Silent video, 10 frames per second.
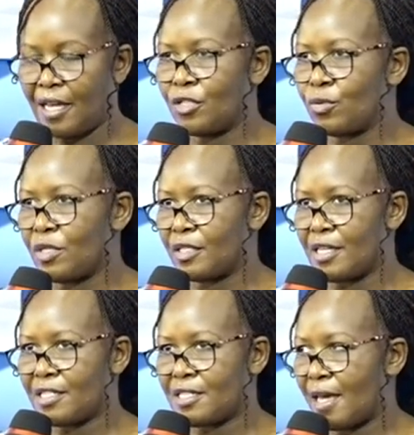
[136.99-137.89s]
And during
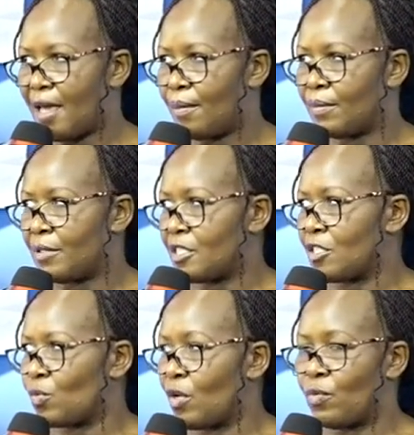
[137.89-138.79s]
that time, this
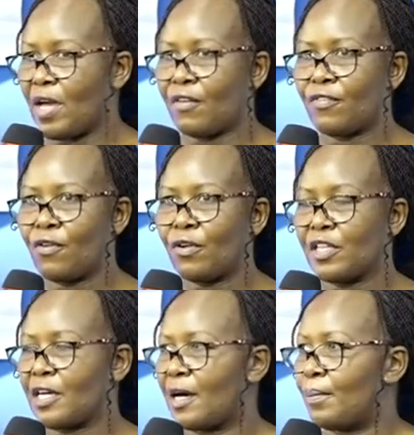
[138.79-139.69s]
is when we have all
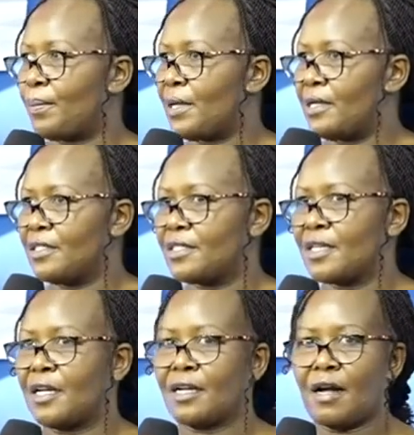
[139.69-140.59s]
the
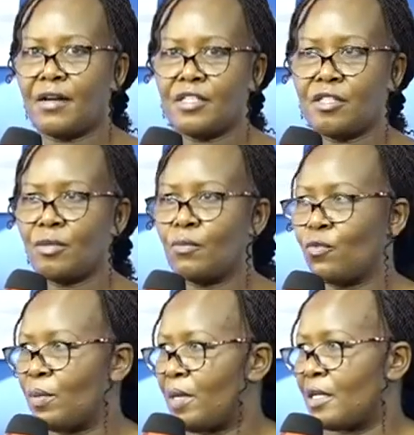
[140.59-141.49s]
campaigns
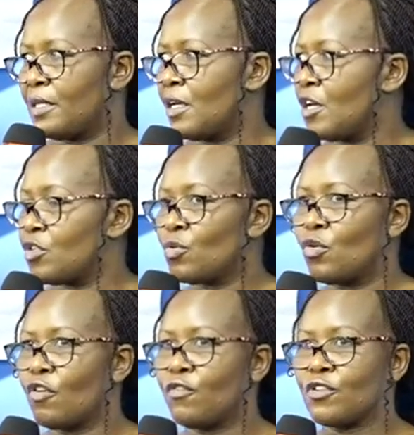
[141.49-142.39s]
encouraging women to
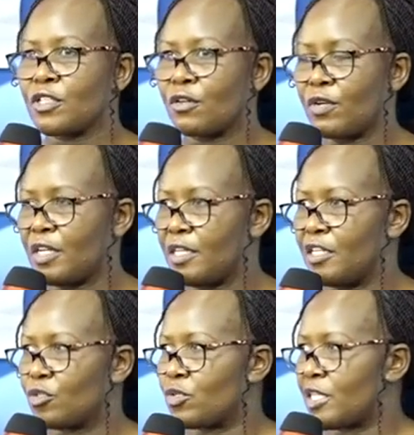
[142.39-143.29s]
go for
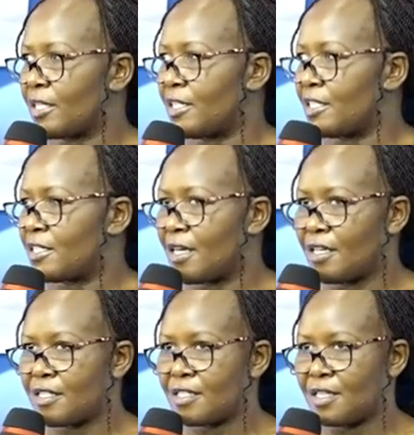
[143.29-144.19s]
screening, to take the
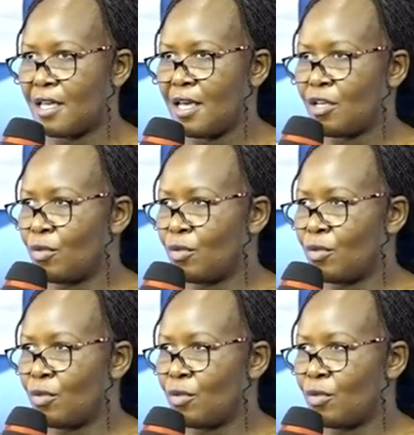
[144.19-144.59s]
tests,